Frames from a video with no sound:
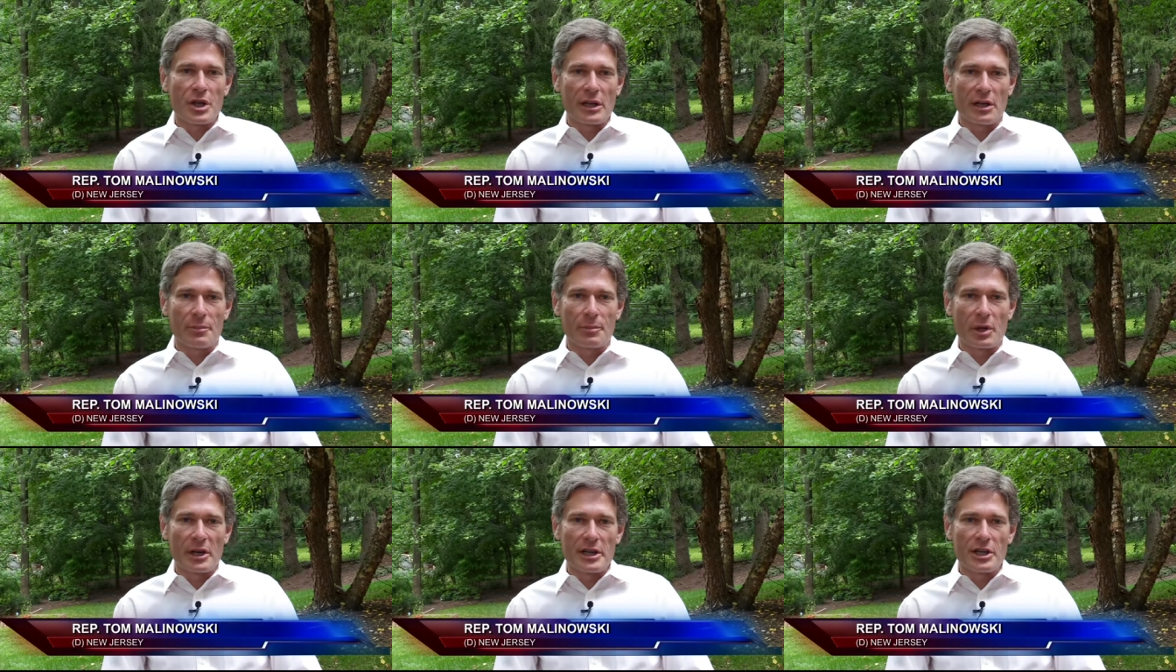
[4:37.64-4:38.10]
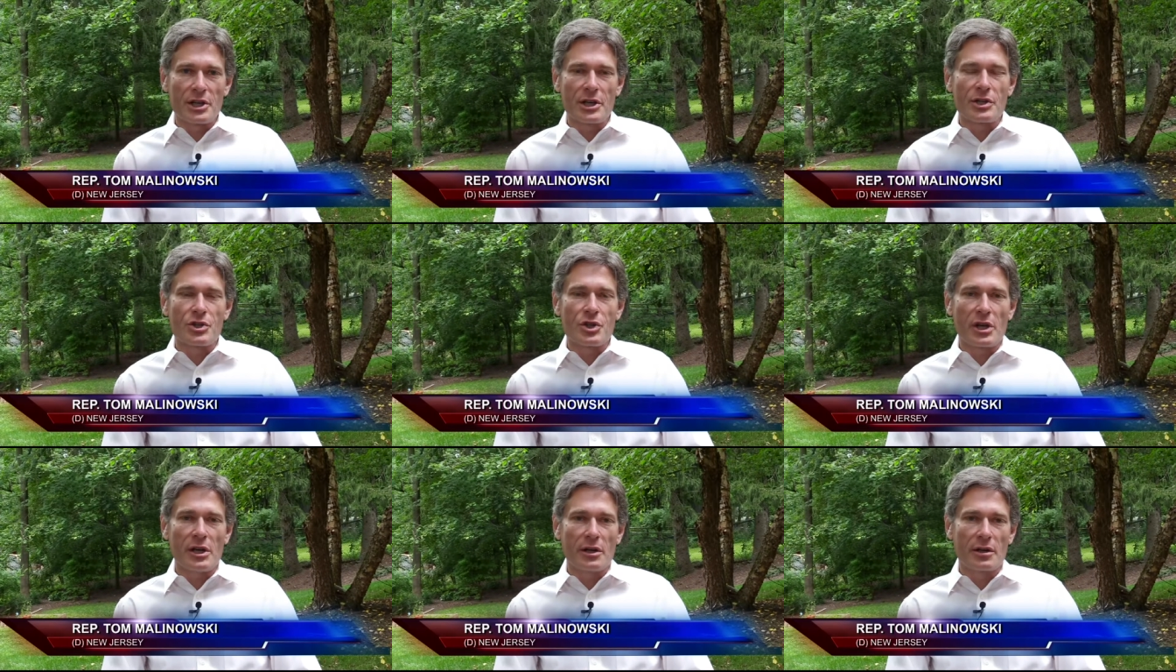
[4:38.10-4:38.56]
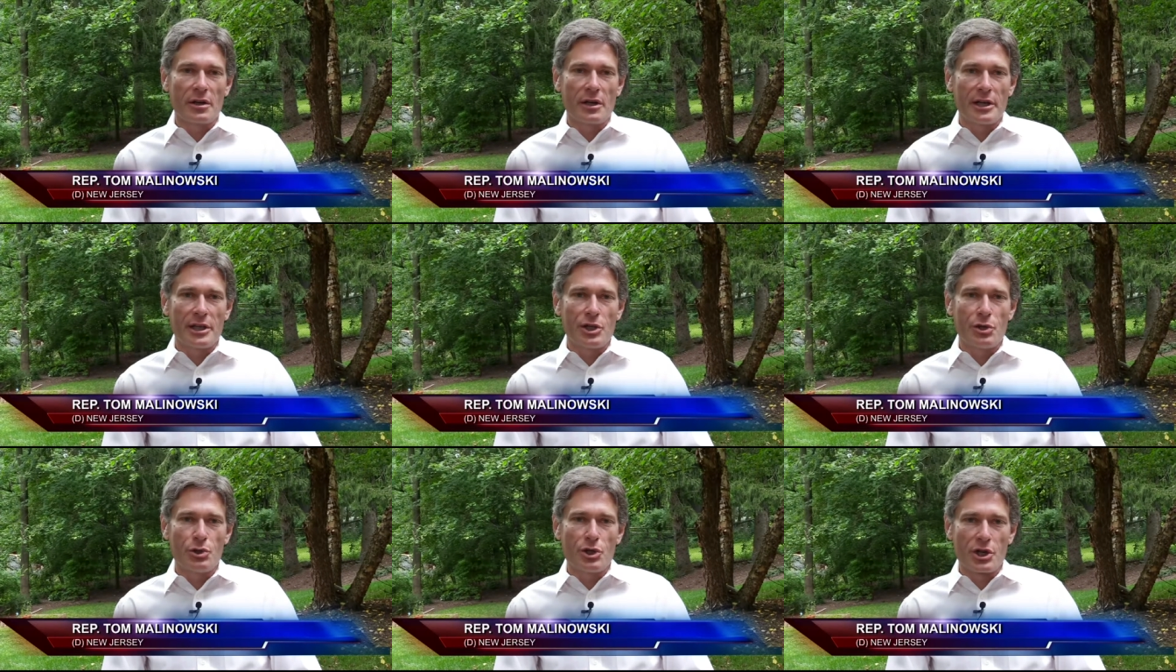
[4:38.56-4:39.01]
celebrations here
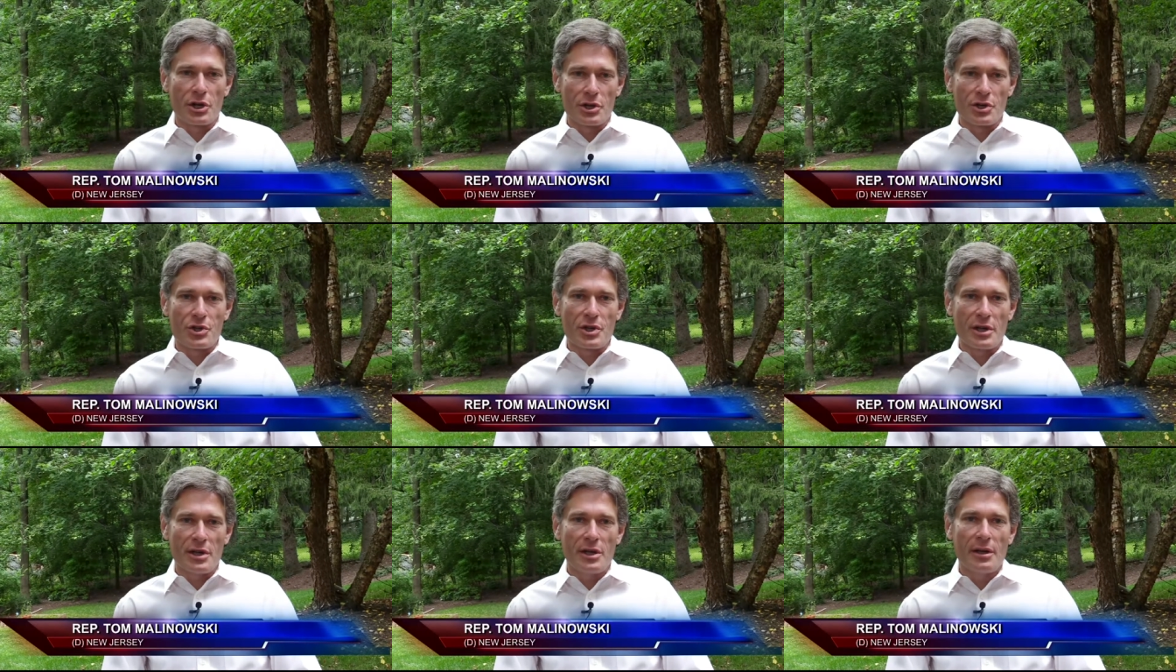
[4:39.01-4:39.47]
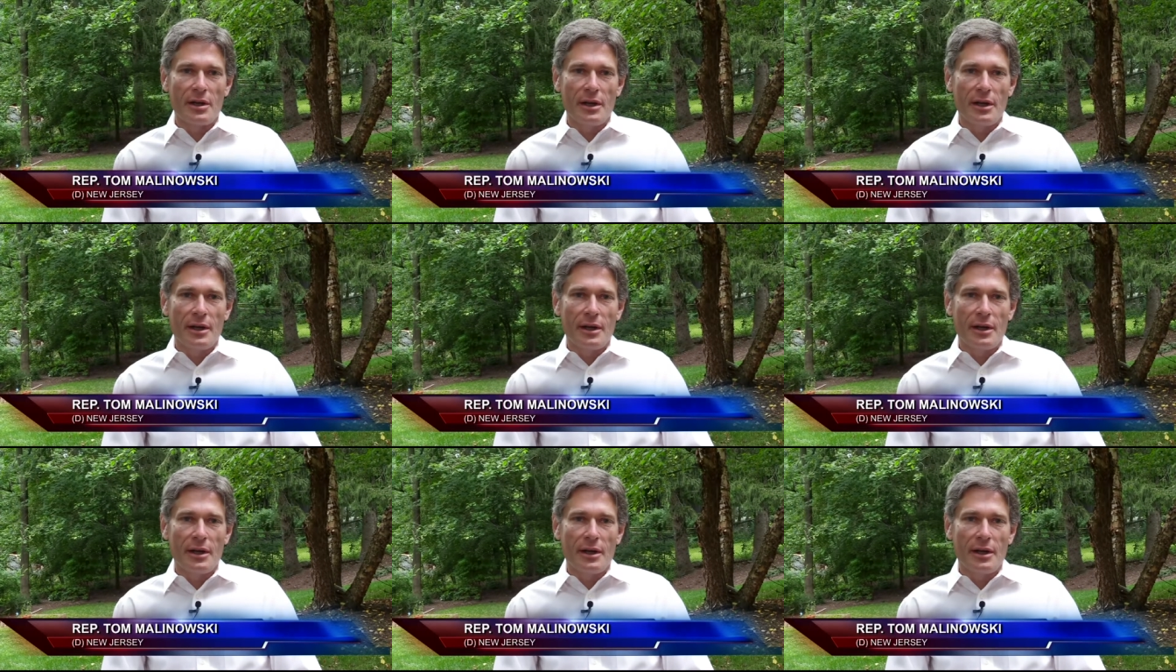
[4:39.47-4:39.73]
in New Jersey,